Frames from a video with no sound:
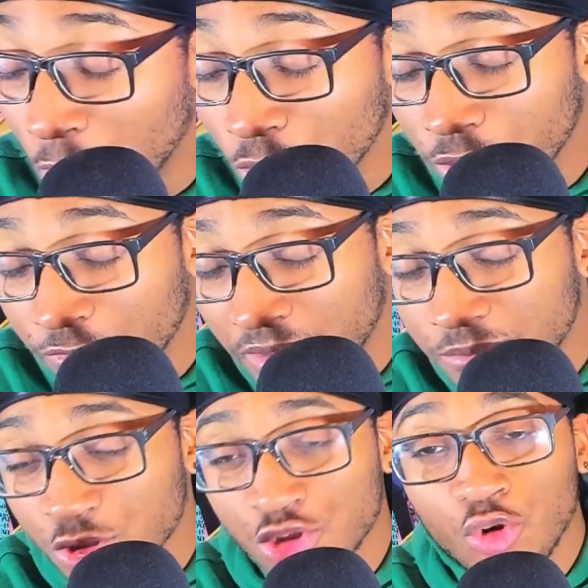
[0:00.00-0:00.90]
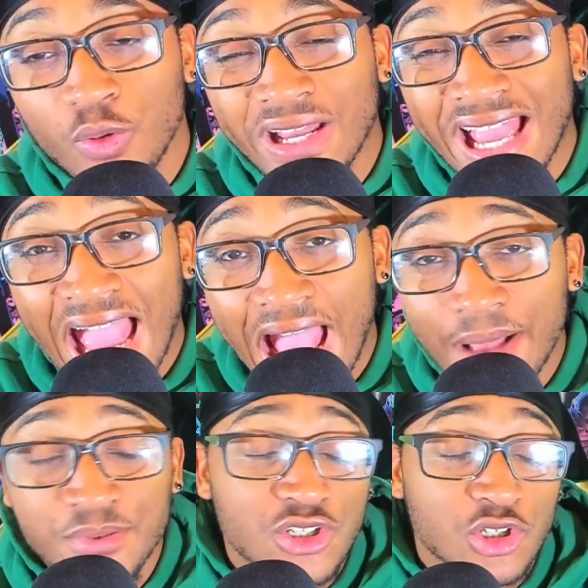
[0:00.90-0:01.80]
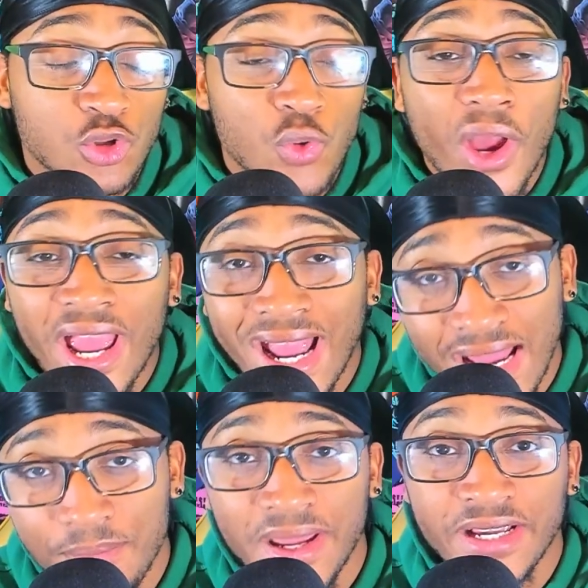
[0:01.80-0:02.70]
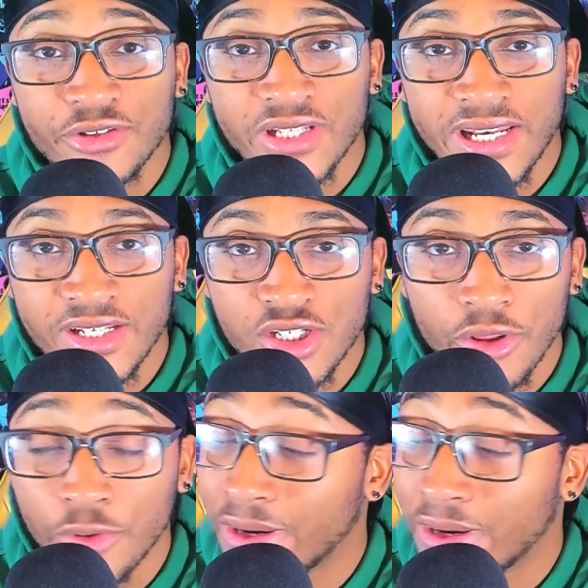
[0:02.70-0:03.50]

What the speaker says: both of them just throwing absolute haymakers at each other,